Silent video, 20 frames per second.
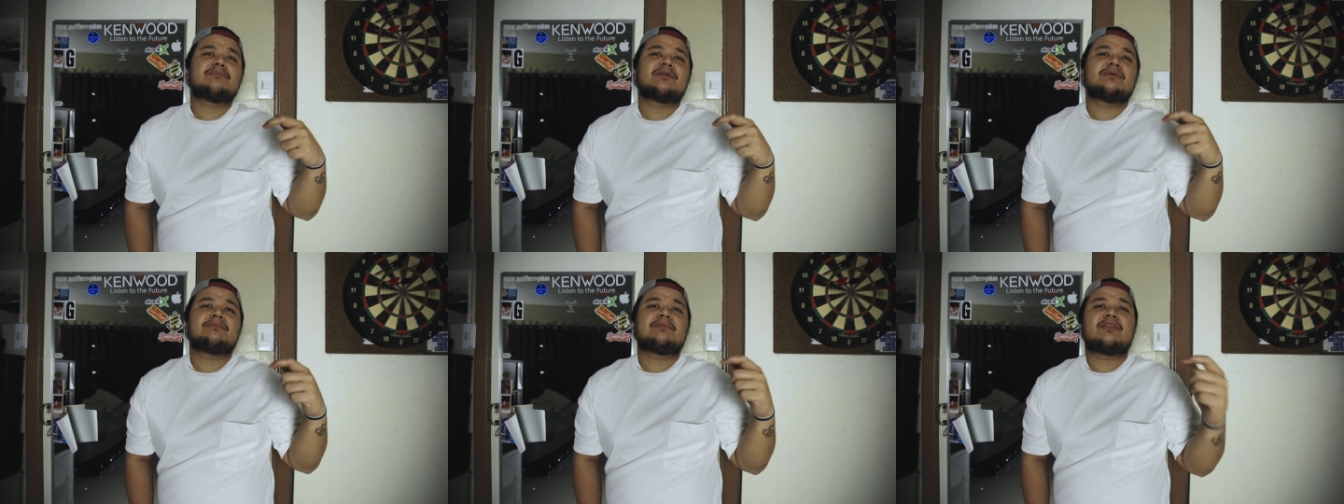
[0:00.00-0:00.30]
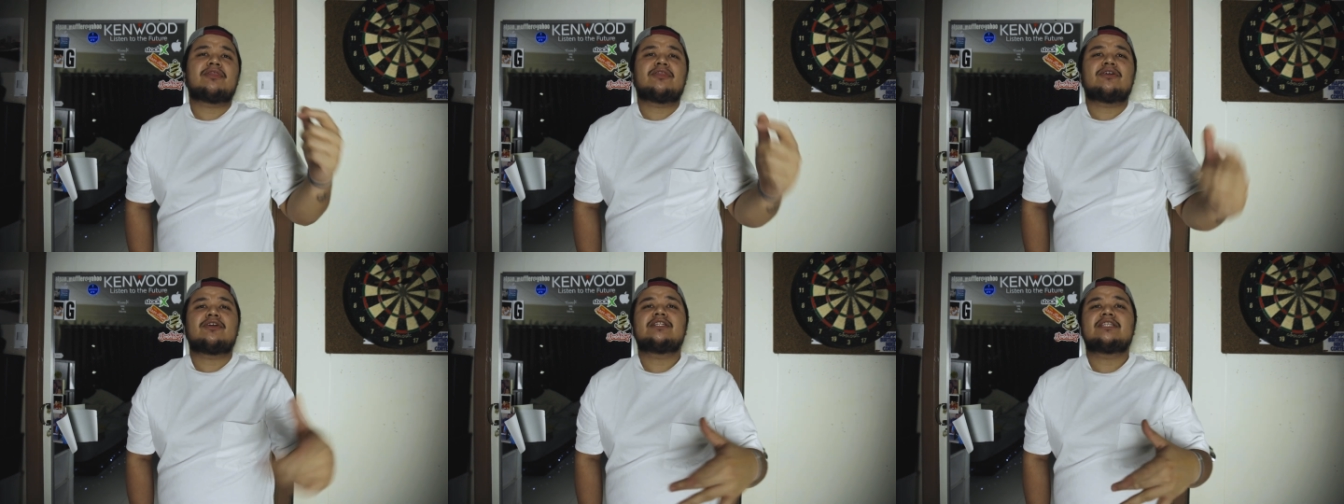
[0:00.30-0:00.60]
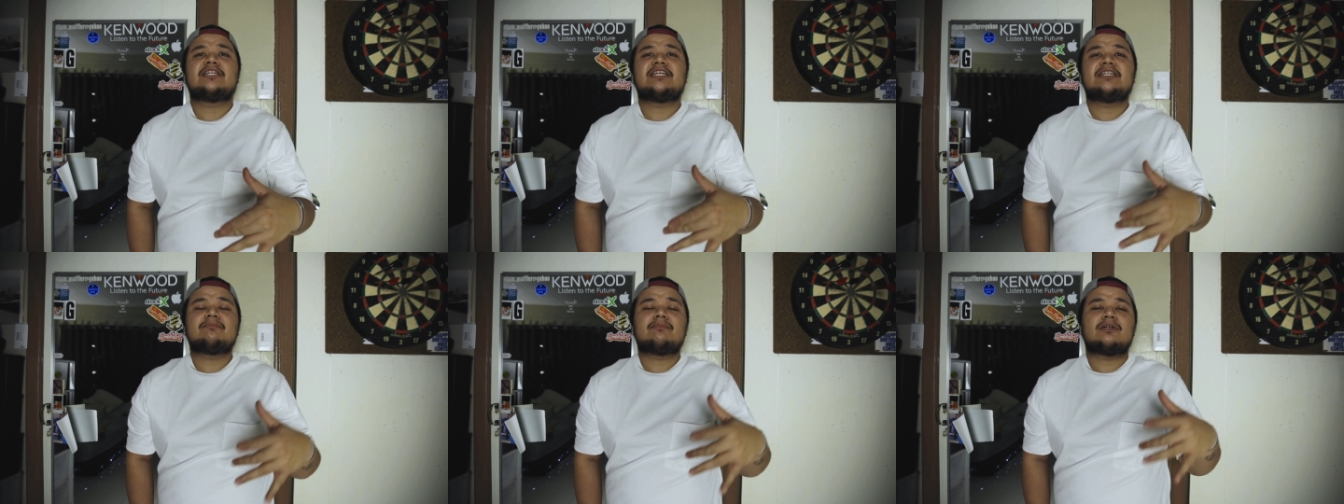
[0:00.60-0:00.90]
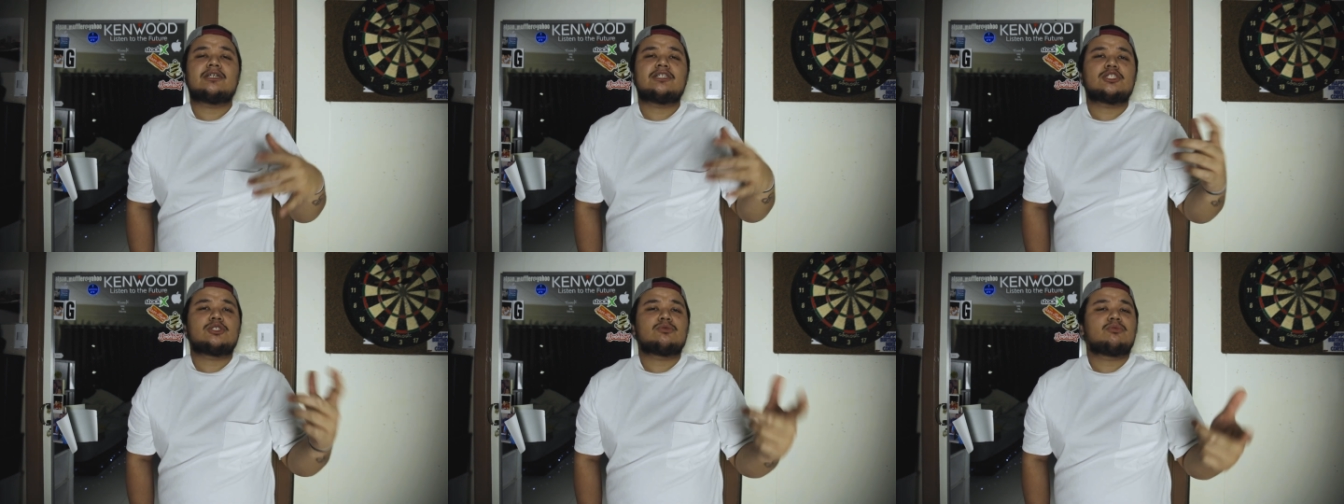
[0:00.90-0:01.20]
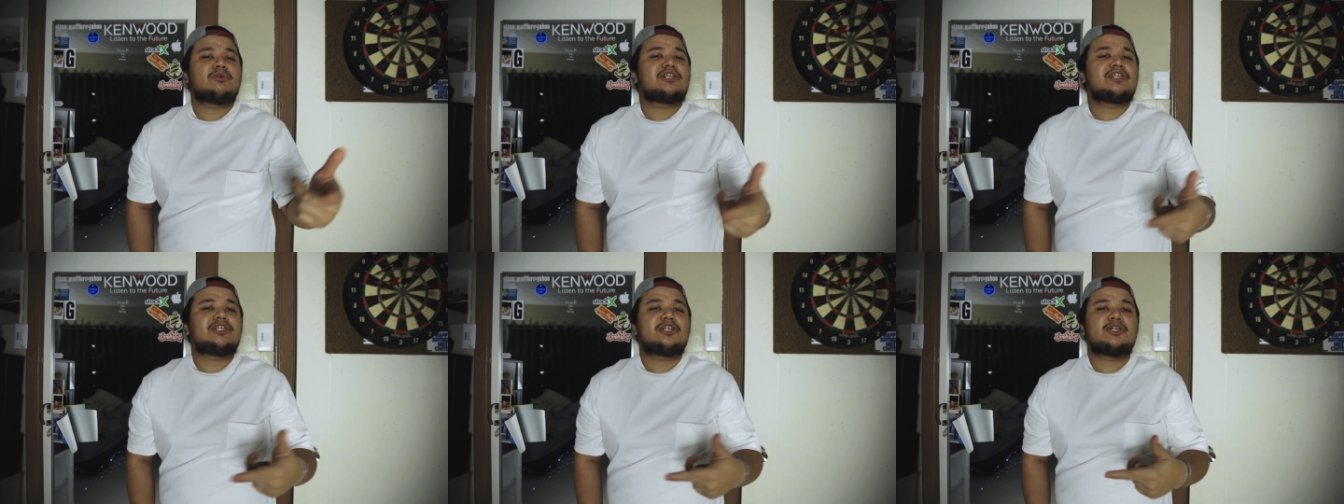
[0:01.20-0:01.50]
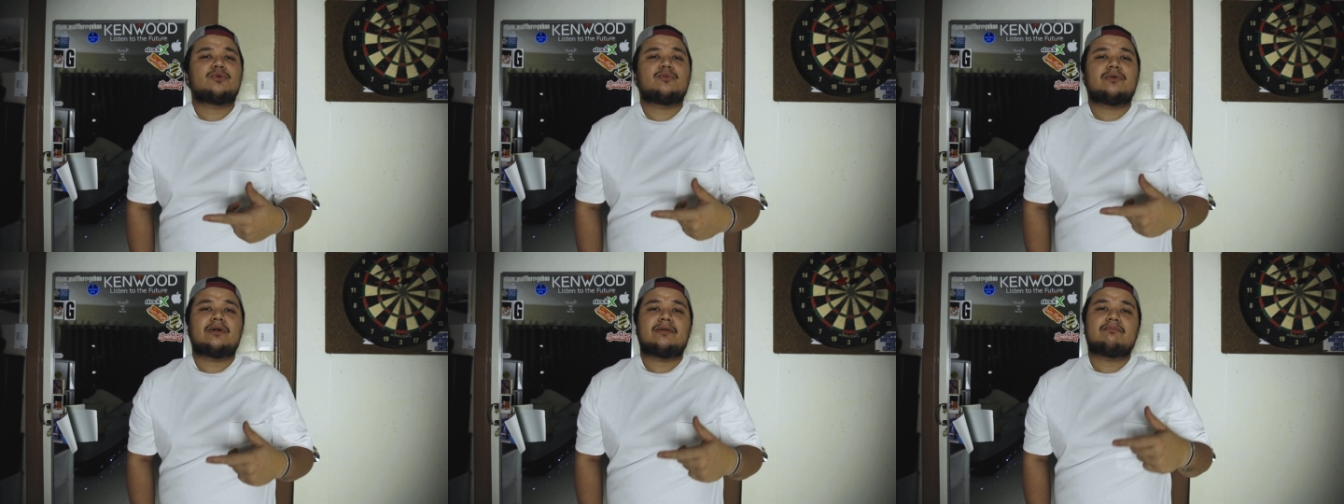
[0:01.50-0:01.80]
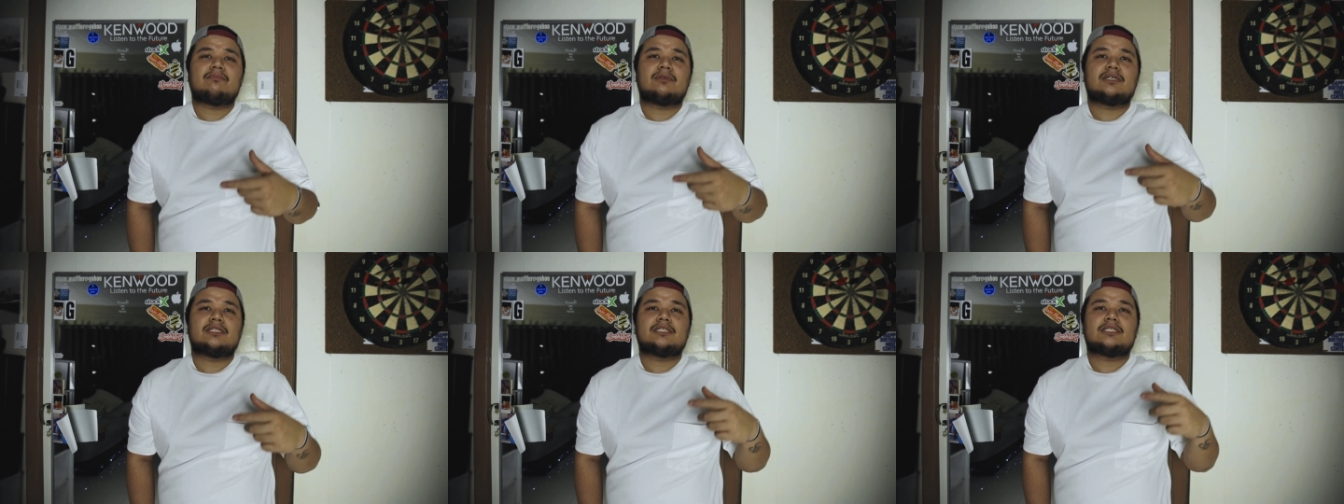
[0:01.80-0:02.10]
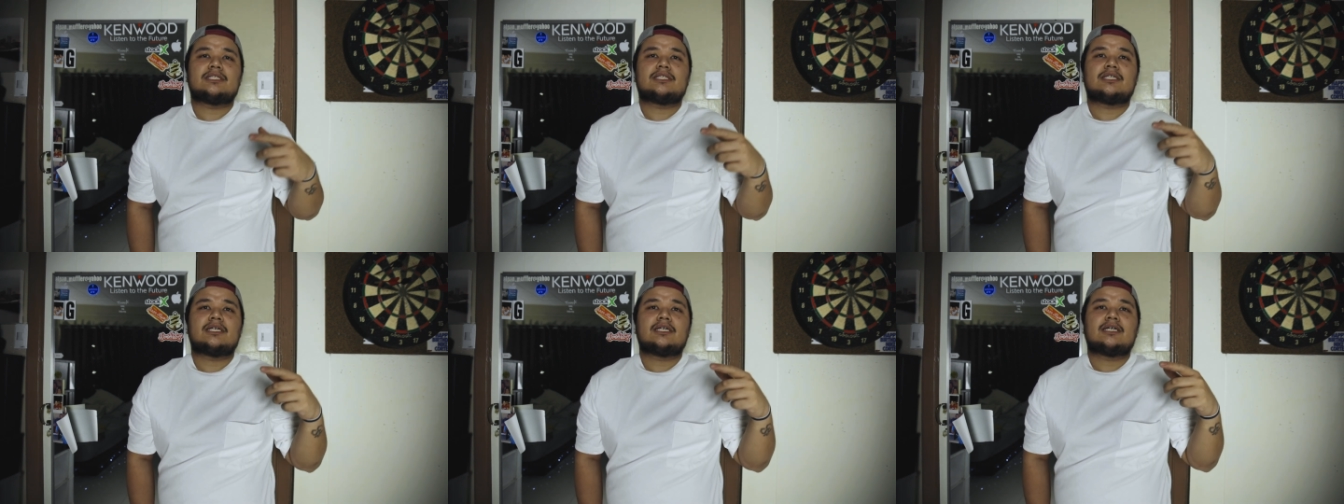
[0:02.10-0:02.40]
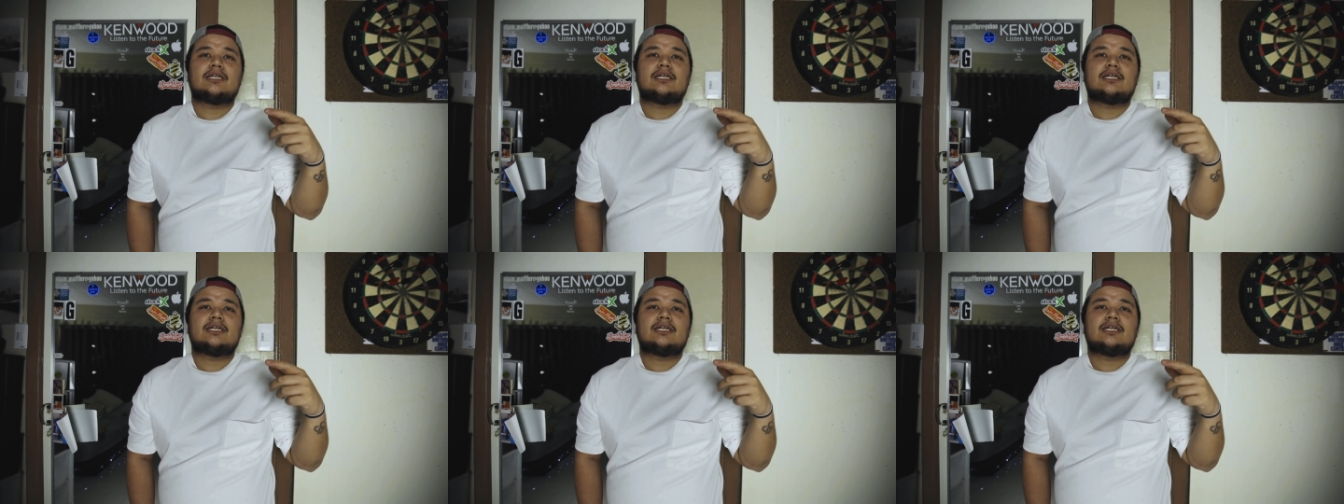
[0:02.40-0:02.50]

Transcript: maybe 13 months, one year, one month.